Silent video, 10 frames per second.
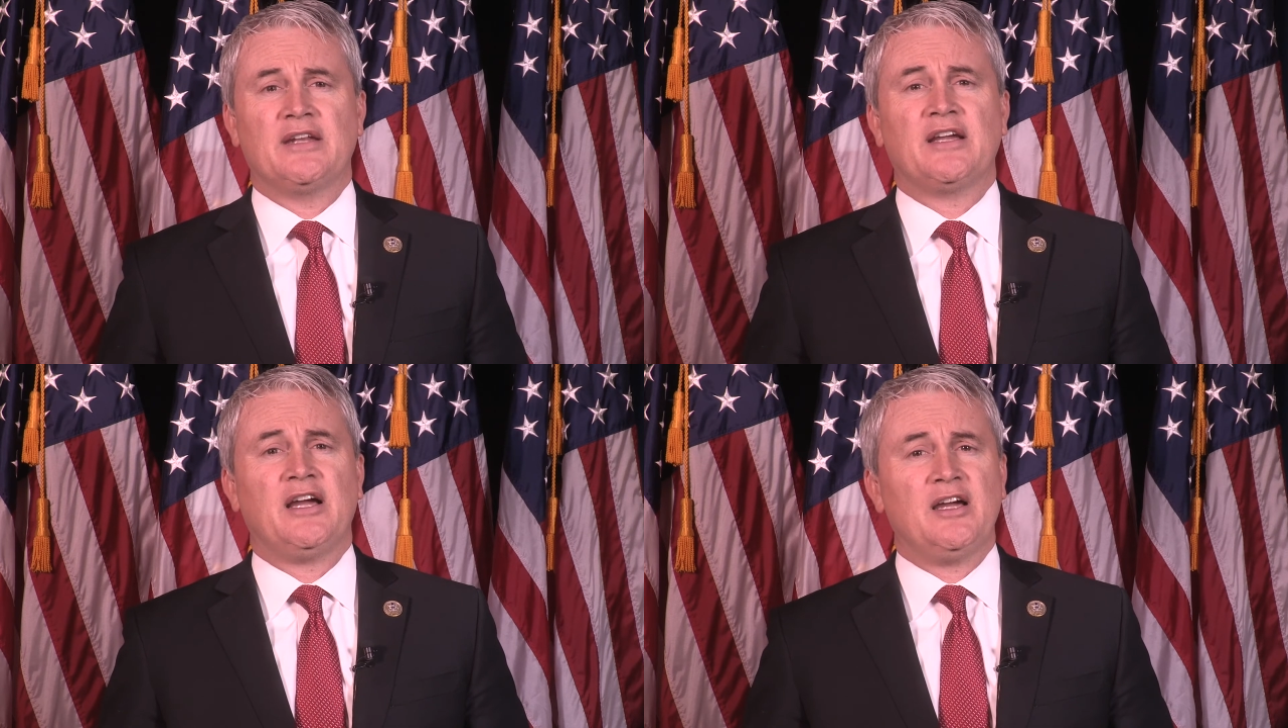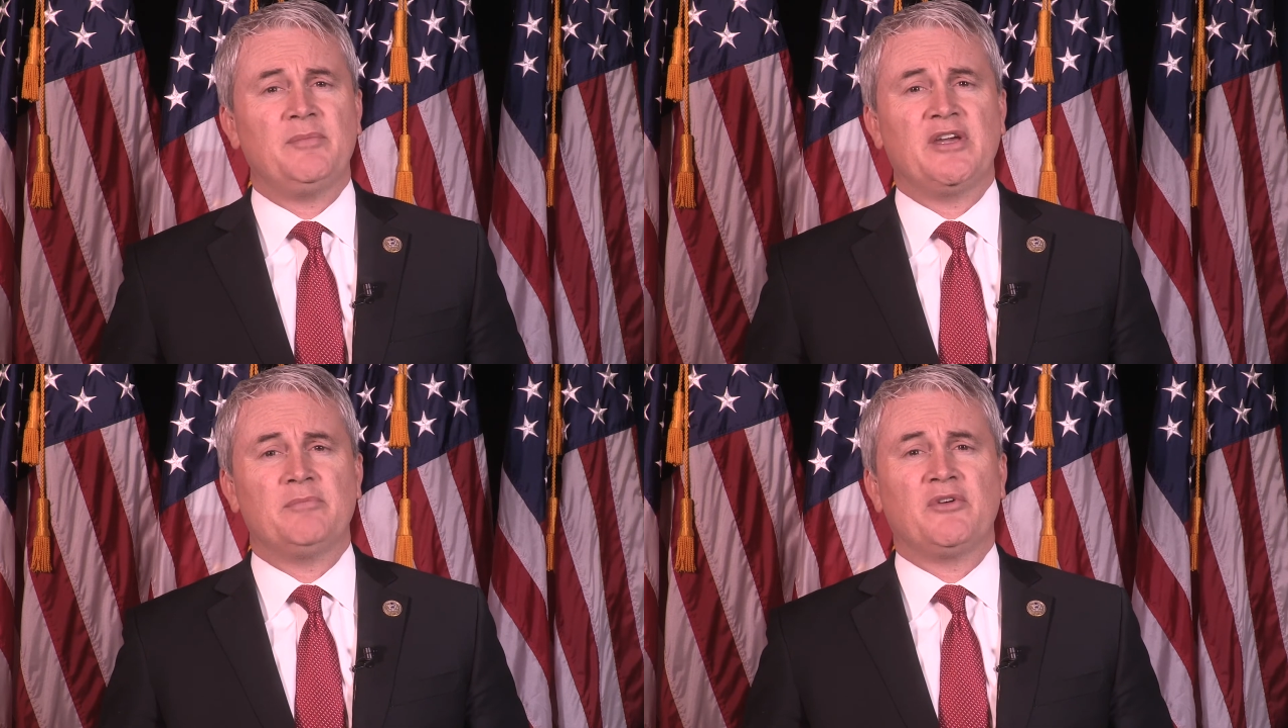and
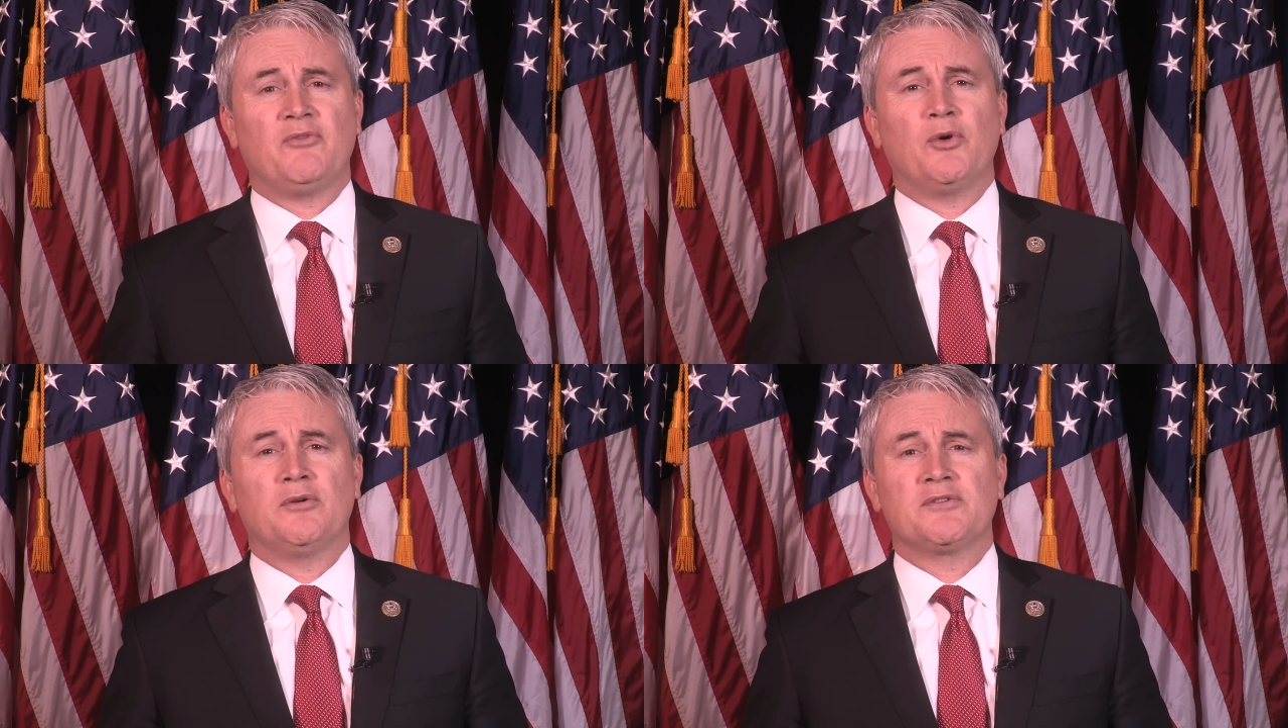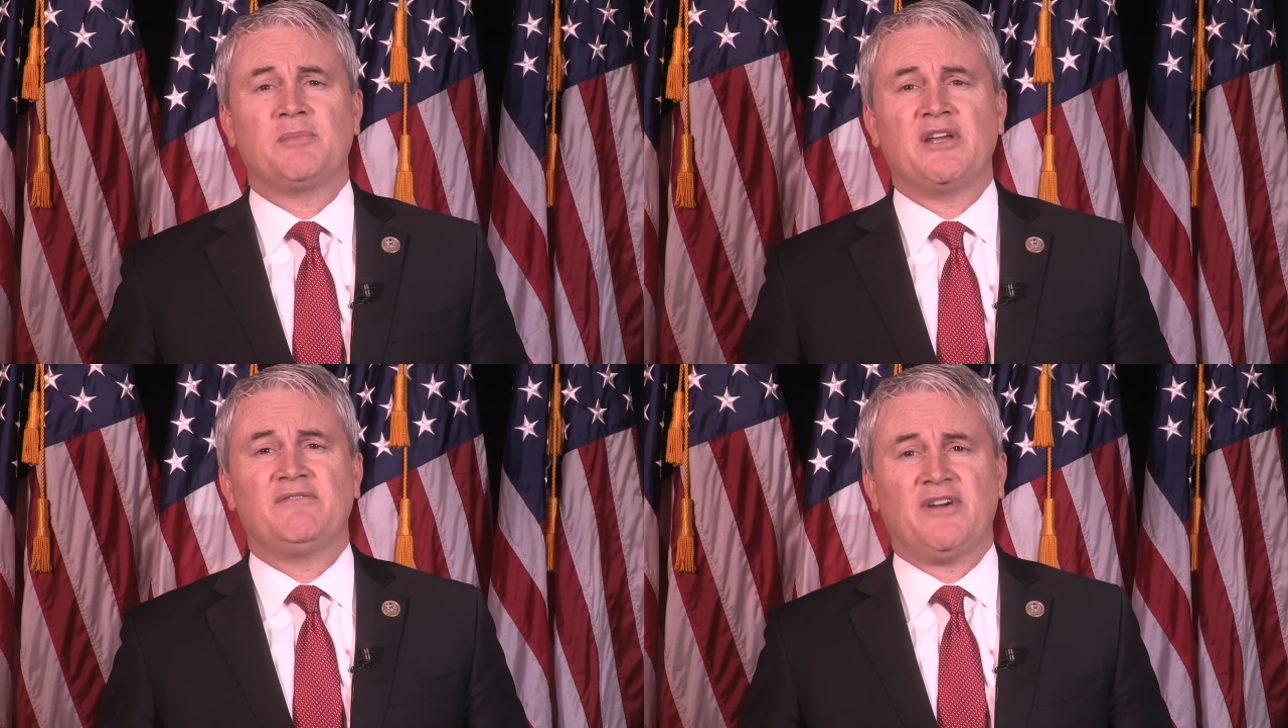comment before it was
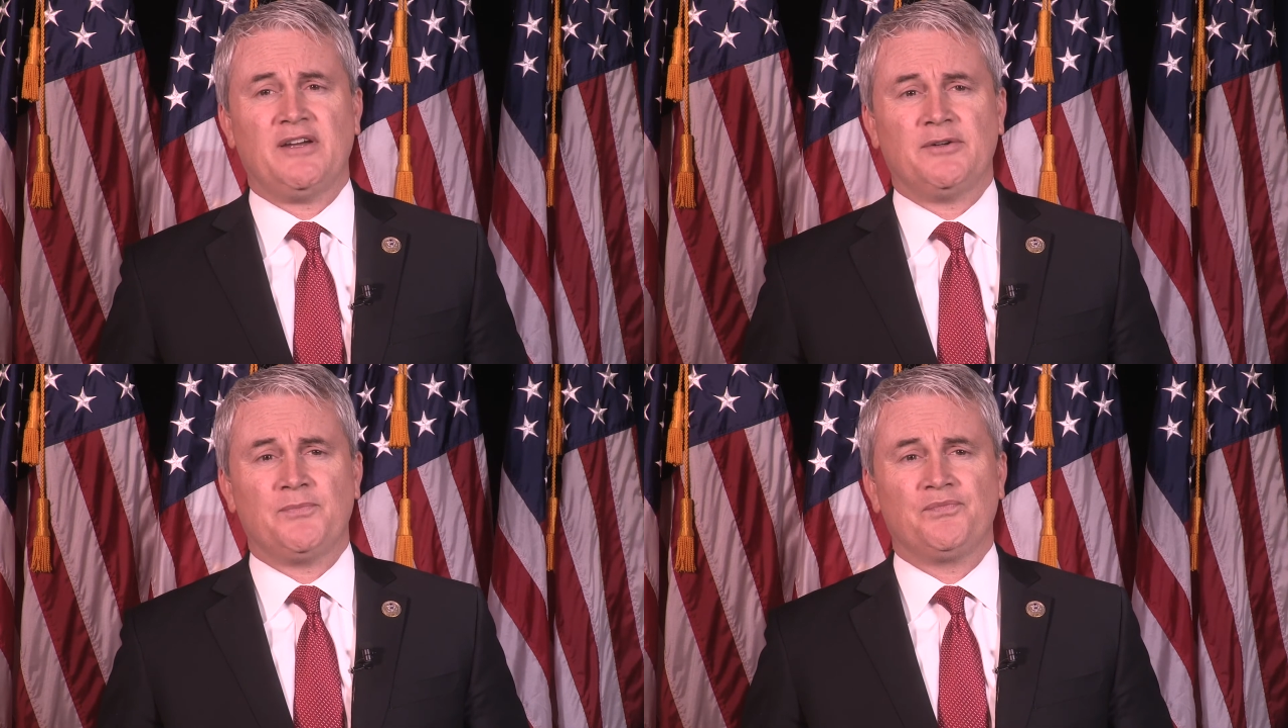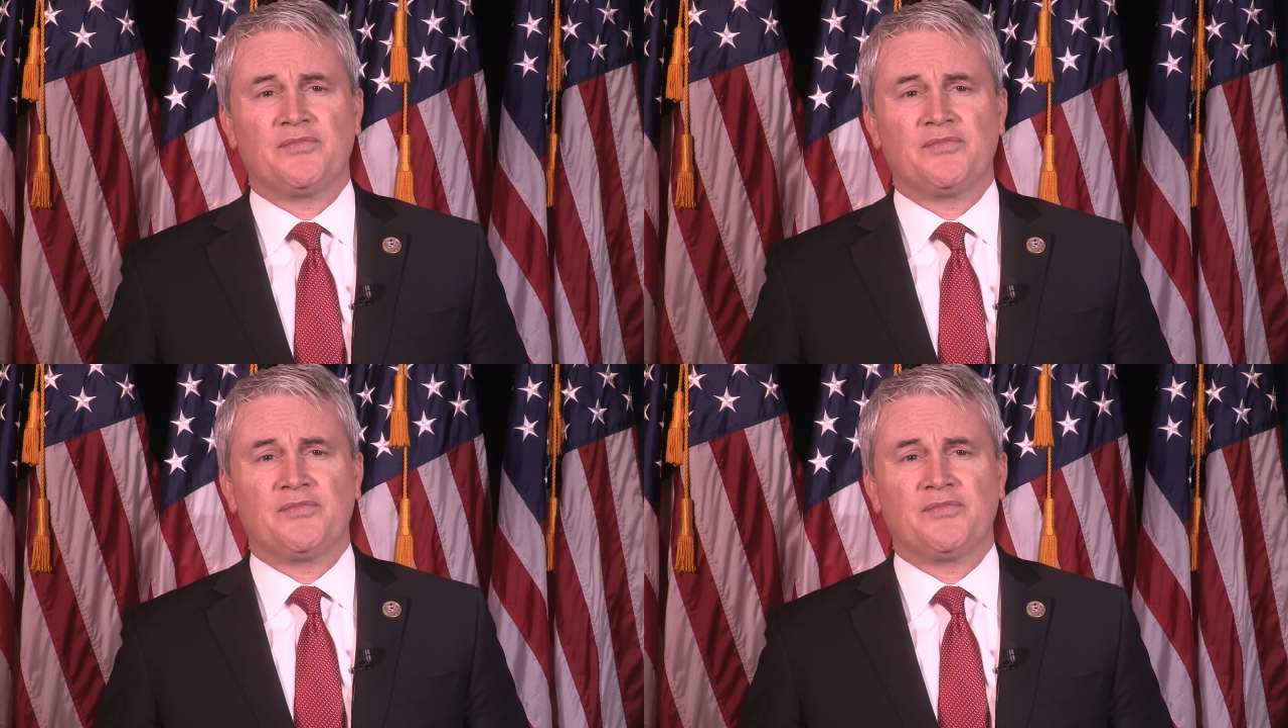made final.